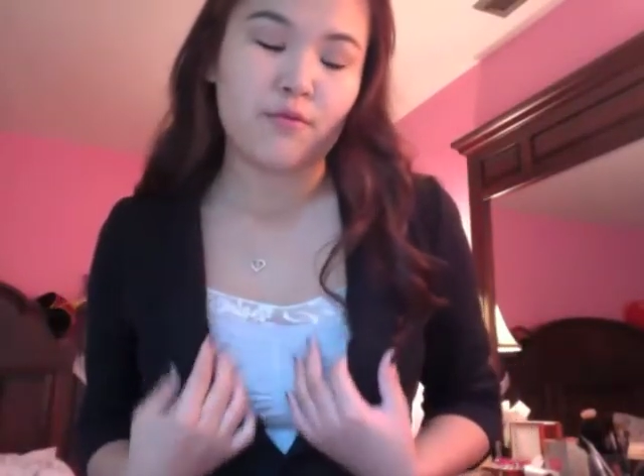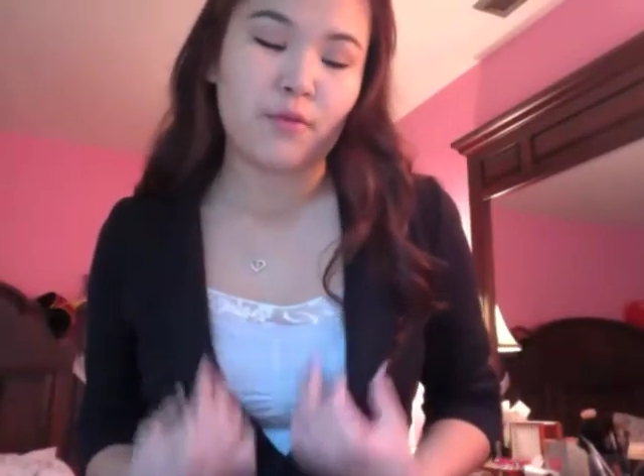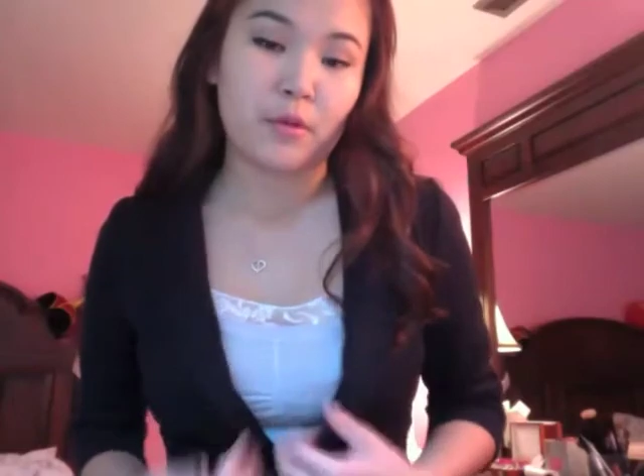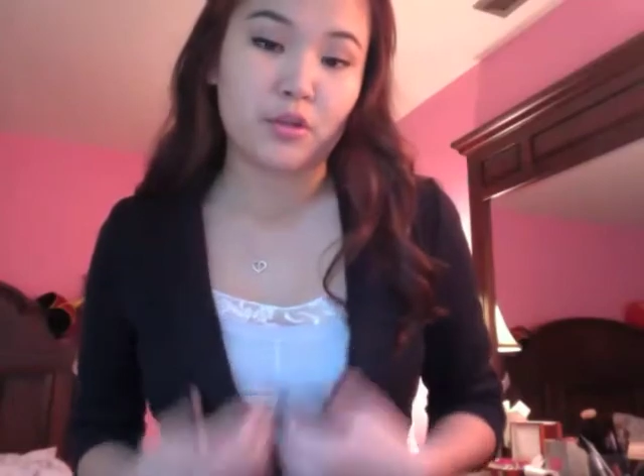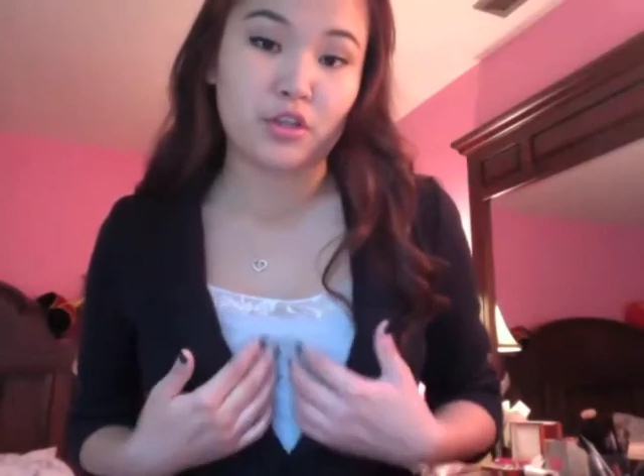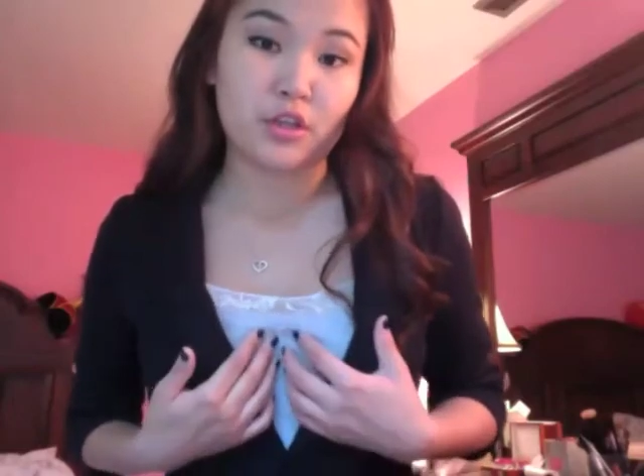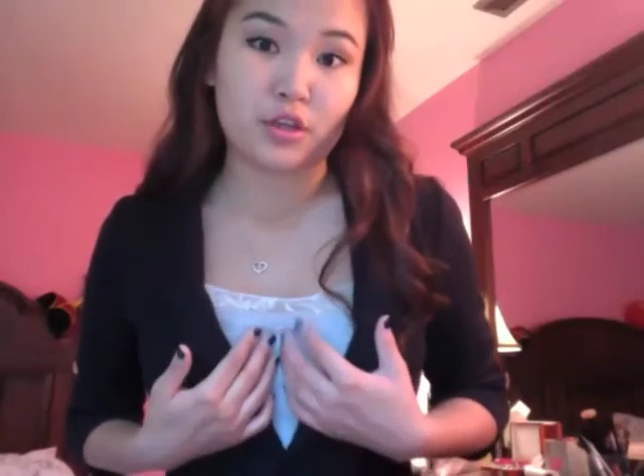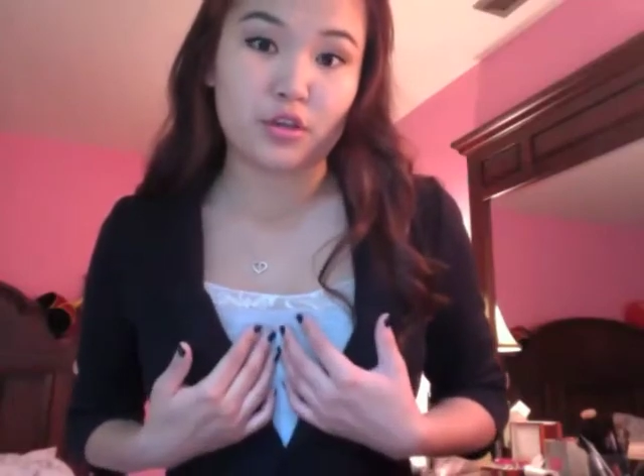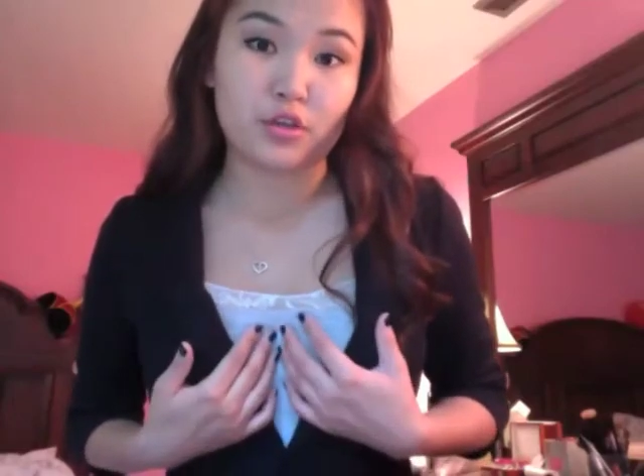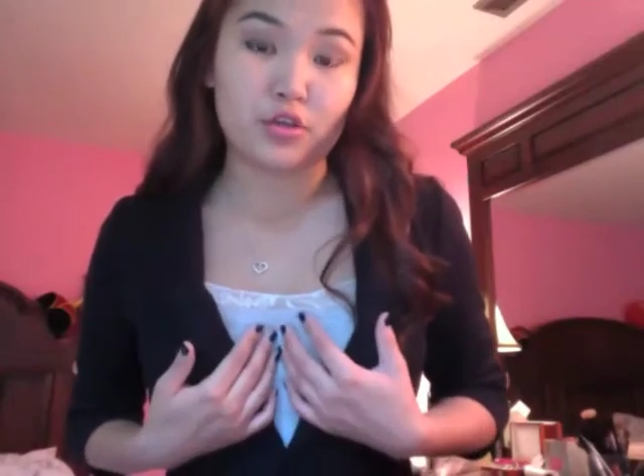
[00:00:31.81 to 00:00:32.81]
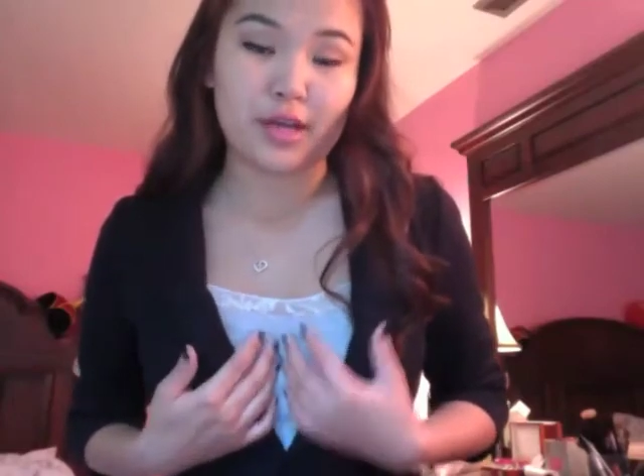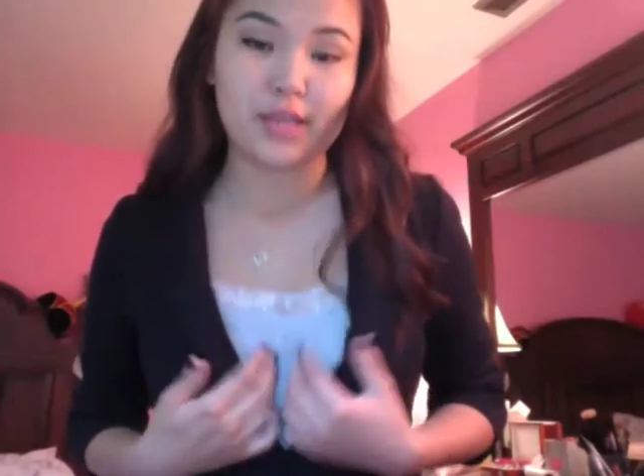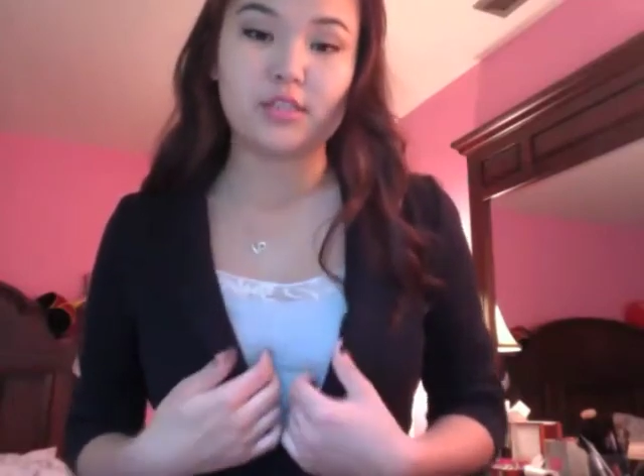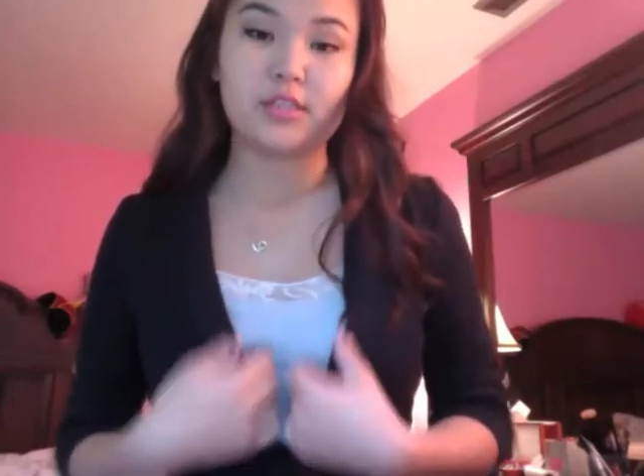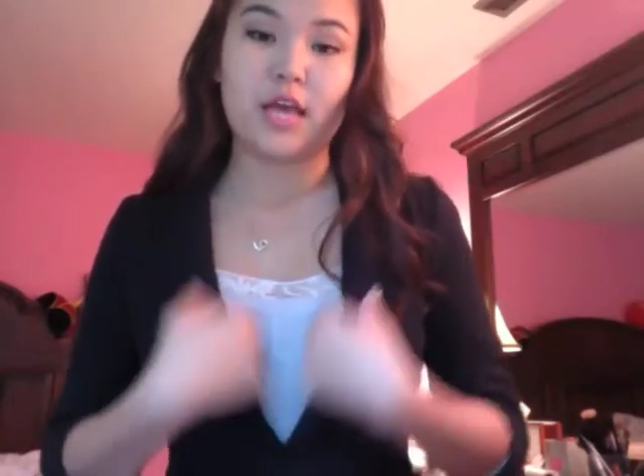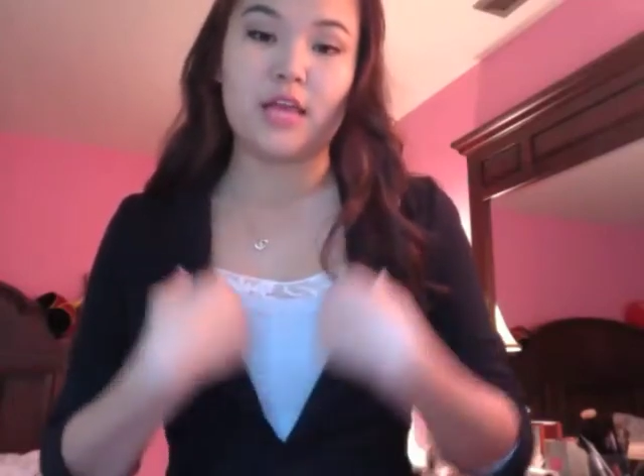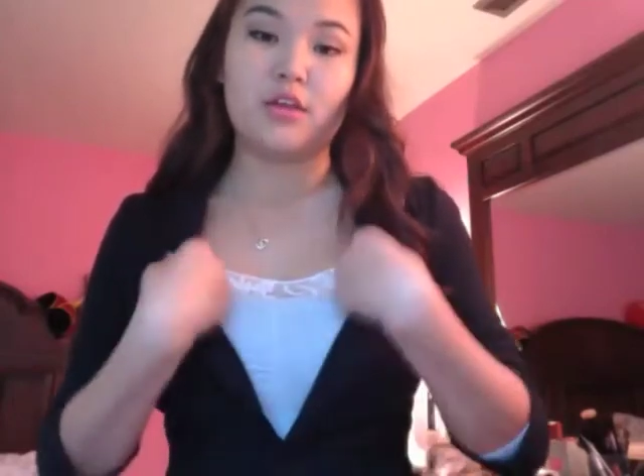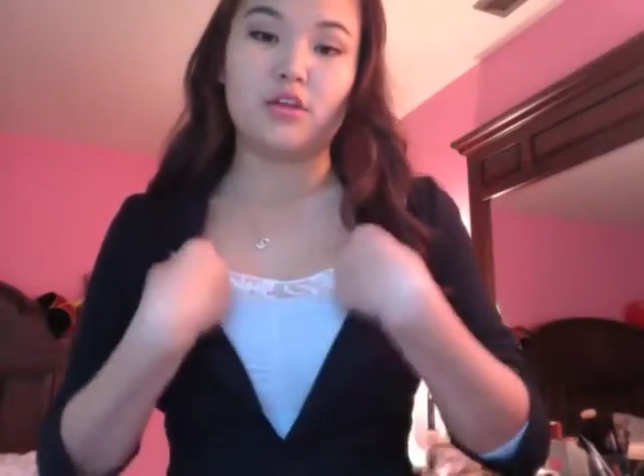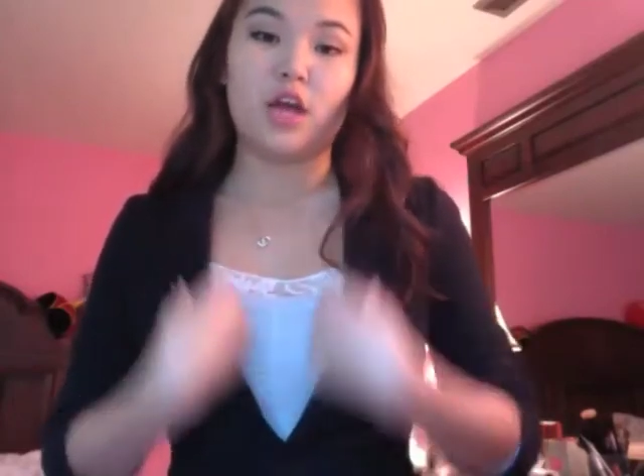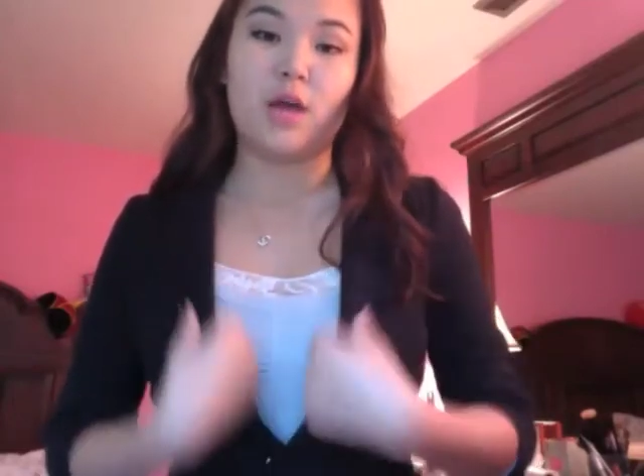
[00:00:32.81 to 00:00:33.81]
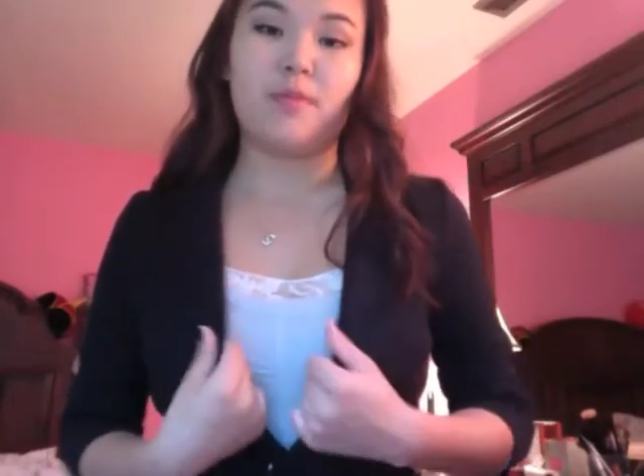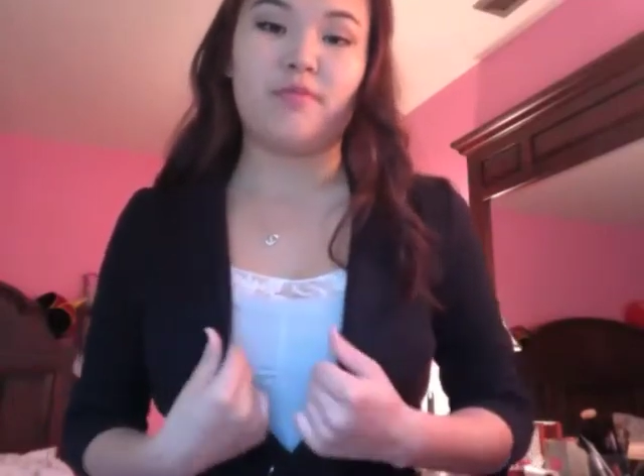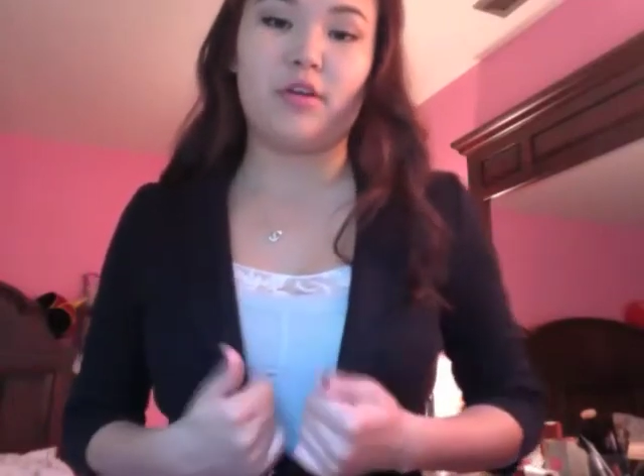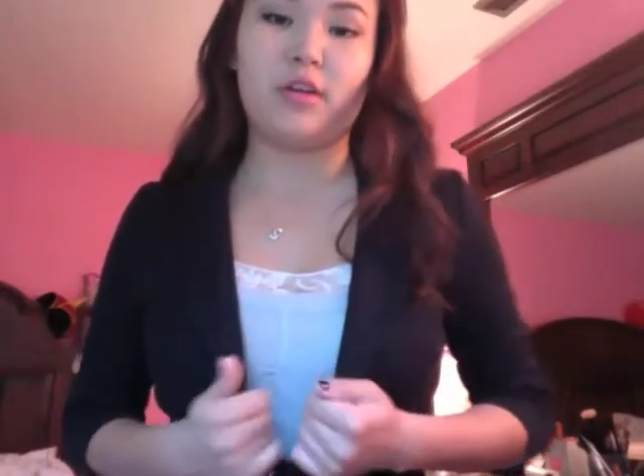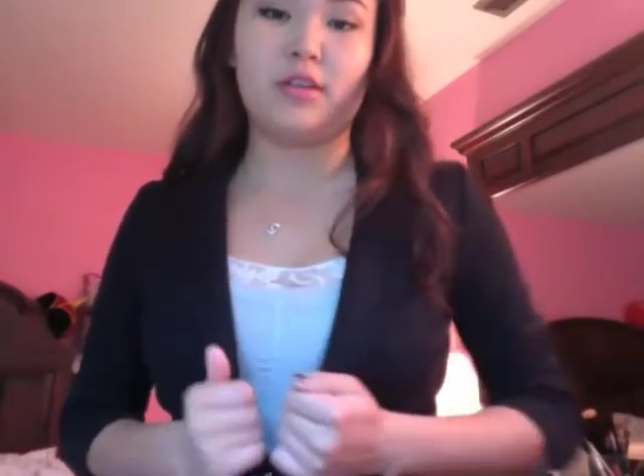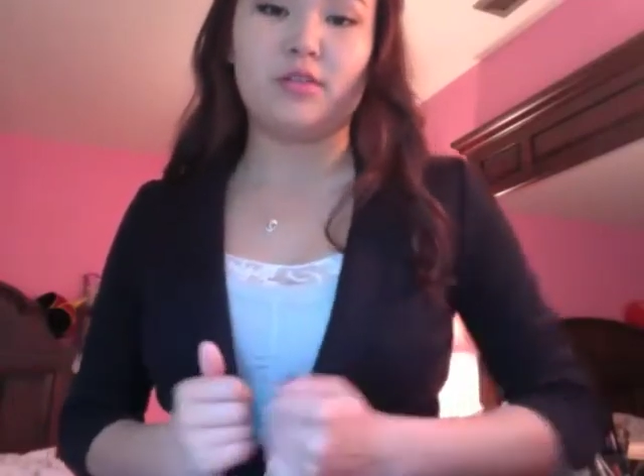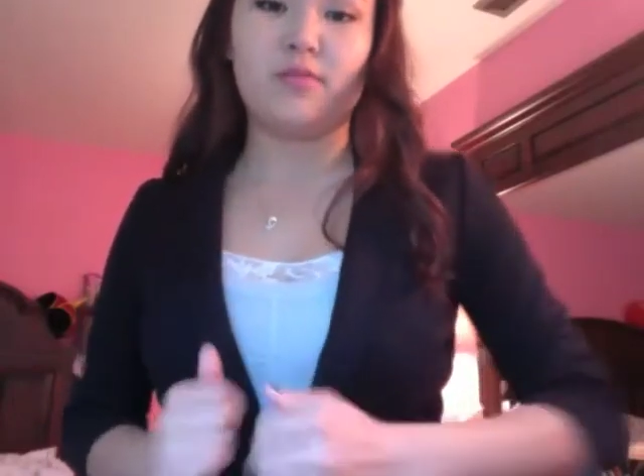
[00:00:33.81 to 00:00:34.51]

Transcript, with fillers: from underneath the dress. And on top I'm wearing this